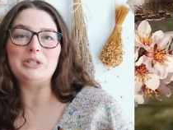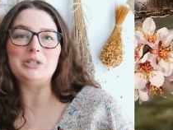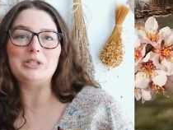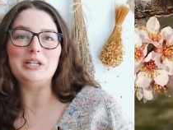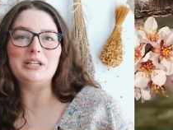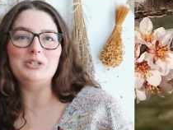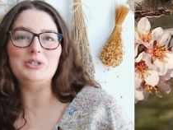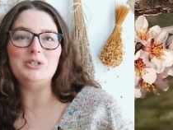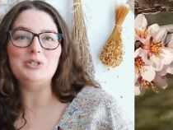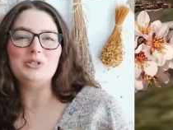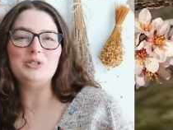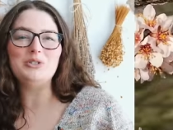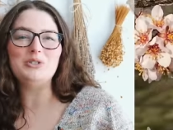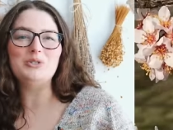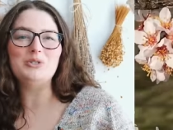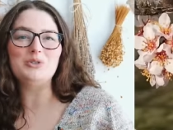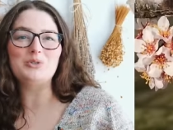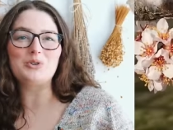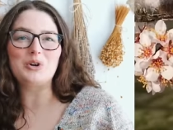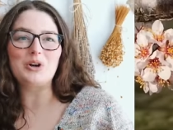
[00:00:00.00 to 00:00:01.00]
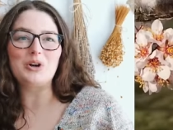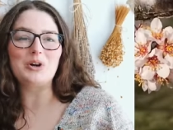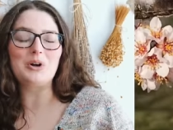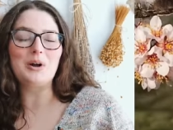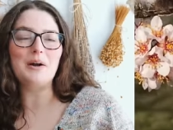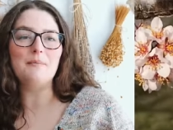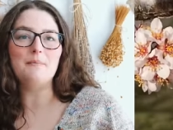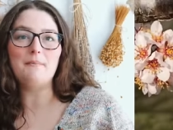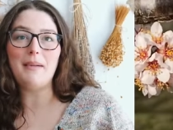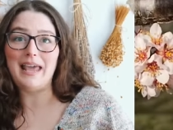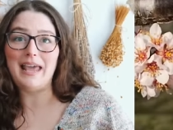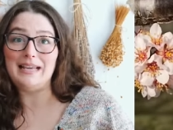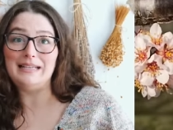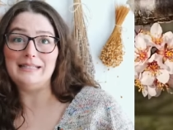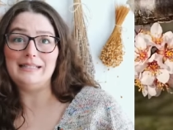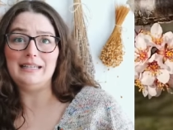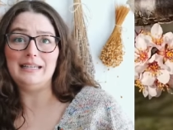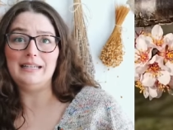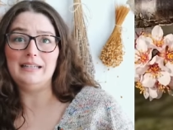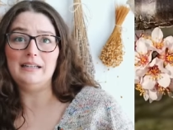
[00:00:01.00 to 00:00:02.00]
such strong,
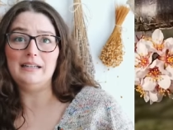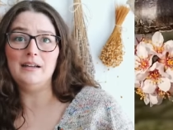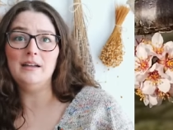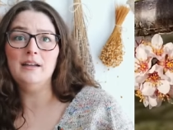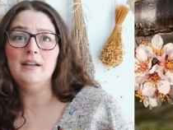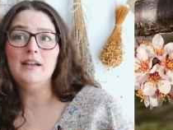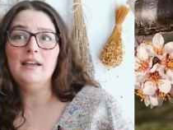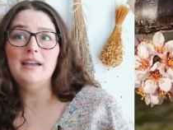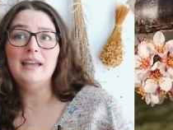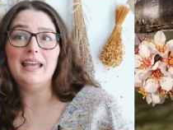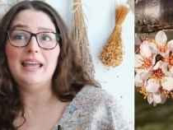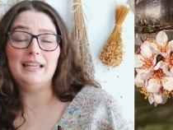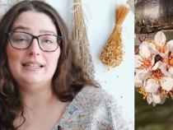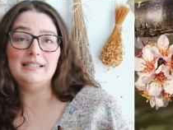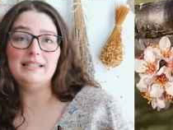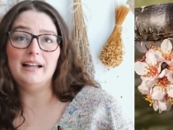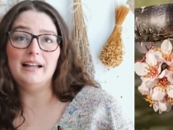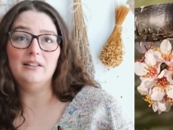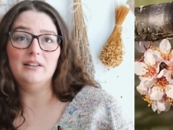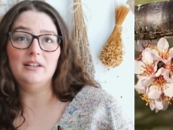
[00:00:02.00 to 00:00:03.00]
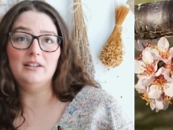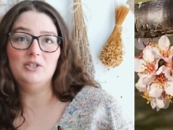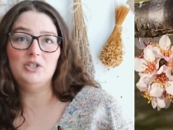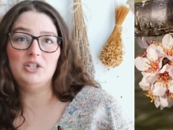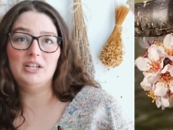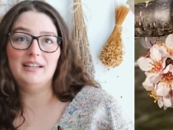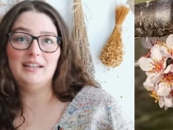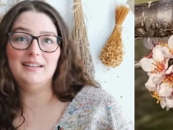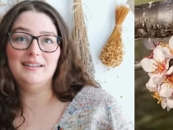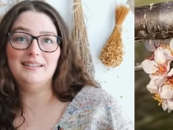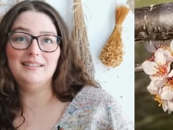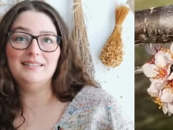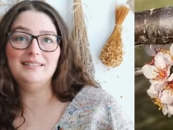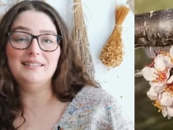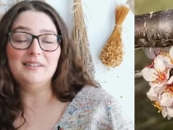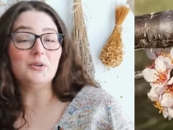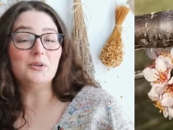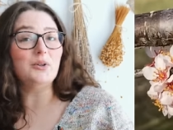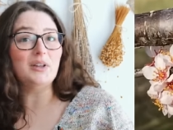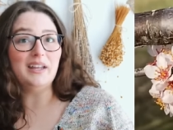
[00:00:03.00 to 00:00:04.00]
amazing, intelligent
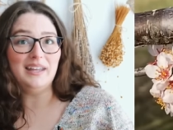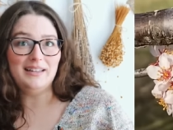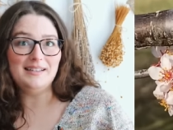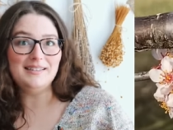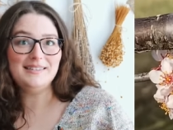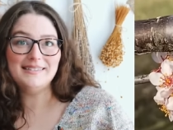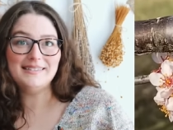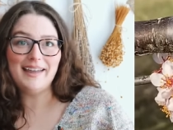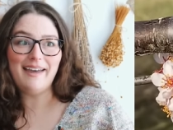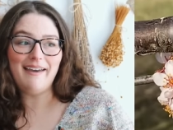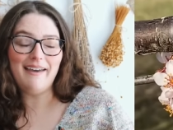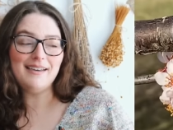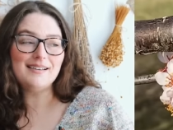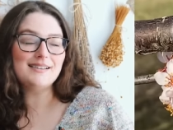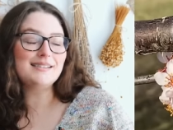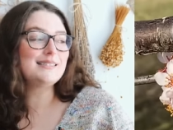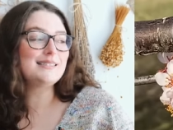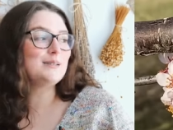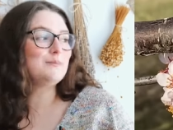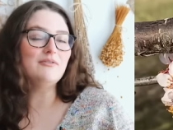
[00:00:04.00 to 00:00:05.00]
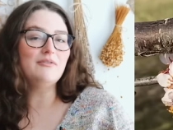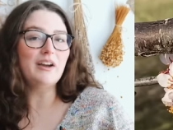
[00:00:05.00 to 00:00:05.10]
little insects.